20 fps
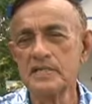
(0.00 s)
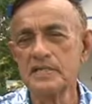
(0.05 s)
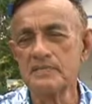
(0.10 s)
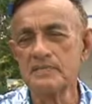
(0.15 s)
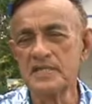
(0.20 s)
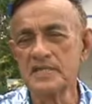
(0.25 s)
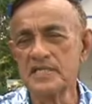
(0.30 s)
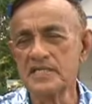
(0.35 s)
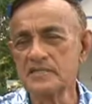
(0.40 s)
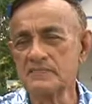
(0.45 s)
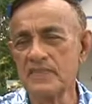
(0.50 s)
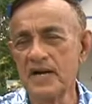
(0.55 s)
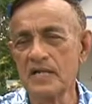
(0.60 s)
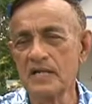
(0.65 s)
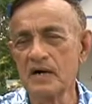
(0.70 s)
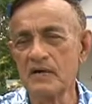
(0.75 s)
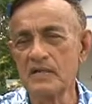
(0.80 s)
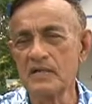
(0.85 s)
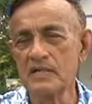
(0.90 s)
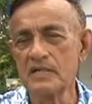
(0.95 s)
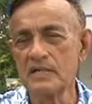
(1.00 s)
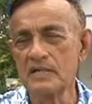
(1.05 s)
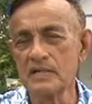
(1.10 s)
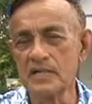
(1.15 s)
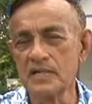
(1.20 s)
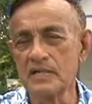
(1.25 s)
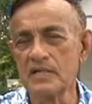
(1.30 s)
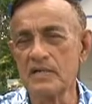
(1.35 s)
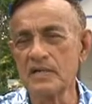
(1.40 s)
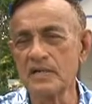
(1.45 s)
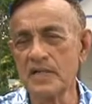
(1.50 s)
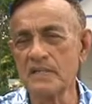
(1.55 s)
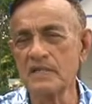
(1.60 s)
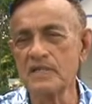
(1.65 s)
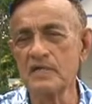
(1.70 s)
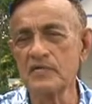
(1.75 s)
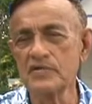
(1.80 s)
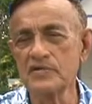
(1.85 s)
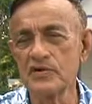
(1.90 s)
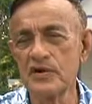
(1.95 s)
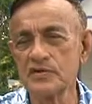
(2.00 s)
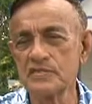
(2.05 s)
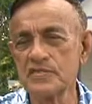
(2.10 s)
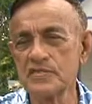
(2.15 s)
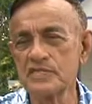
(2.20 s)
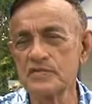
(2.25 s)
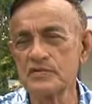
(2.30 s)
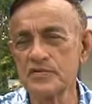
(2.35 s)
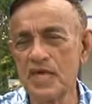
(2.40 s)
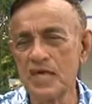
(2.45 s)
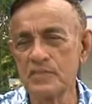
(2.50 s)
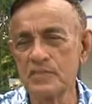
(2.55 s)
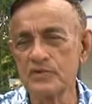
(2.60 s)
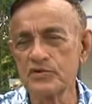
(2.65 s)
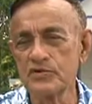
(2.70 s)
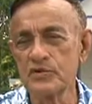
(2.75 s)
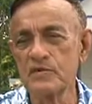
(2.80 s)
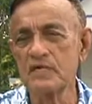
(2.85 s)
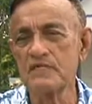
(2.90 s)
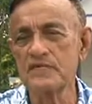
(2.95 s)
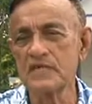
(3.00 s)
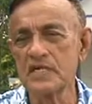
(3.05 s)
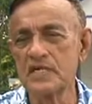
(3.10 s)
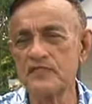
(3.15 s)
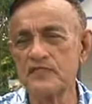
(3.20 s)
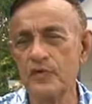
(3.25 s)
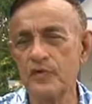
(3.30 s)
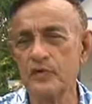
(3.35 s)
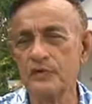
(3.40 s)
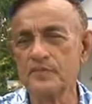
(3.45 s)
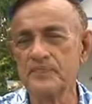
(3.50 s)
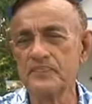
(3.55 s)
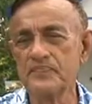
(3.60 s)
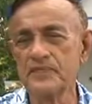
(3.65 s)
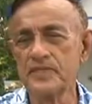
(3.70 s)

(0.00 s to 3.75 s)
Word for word: But despite our you know, limited resources, we're able to move things forward.